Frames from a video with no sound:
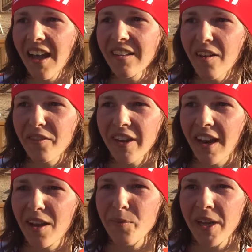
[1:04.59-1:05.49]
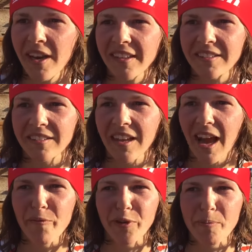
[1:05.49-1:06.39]
I loved it. I mean,
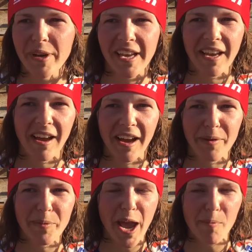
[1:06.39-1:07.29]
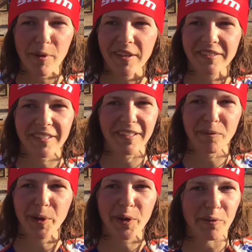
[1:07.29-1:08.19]
I'm from Minneapolis, and
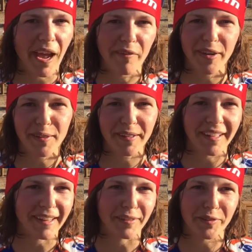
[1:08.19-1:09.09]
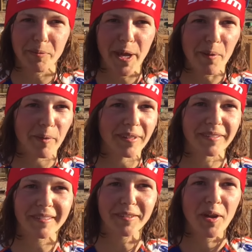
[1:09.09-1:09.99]
we don't have anything like this in
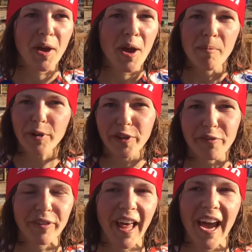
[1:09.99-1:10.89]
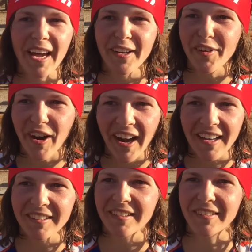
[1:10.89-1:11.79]
Minneapolis. It's mostly flat
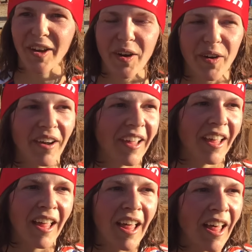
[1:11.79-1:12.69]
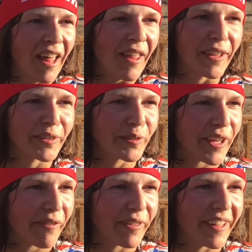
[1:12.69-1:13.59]
grass, so this
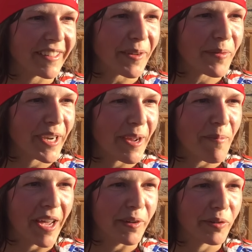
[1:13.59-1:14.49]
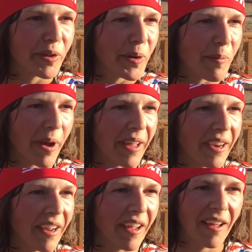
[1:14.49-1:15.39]
was definitely something I'm not used to,
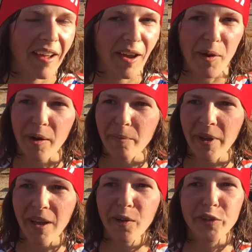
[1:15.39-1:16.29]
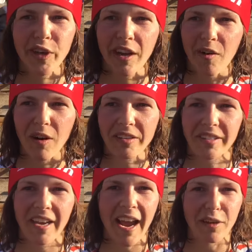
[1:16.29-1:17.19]
but it was a great
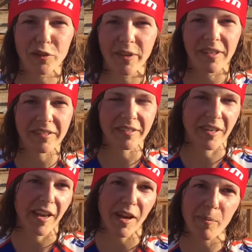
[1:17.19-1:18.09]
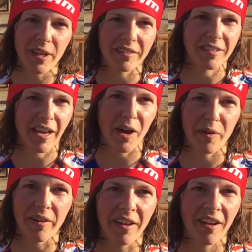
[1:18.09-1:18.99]
course, and Asheville's an amazing
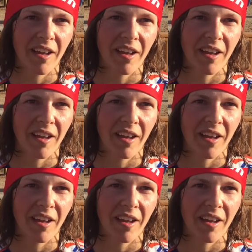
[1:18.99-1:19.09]
town.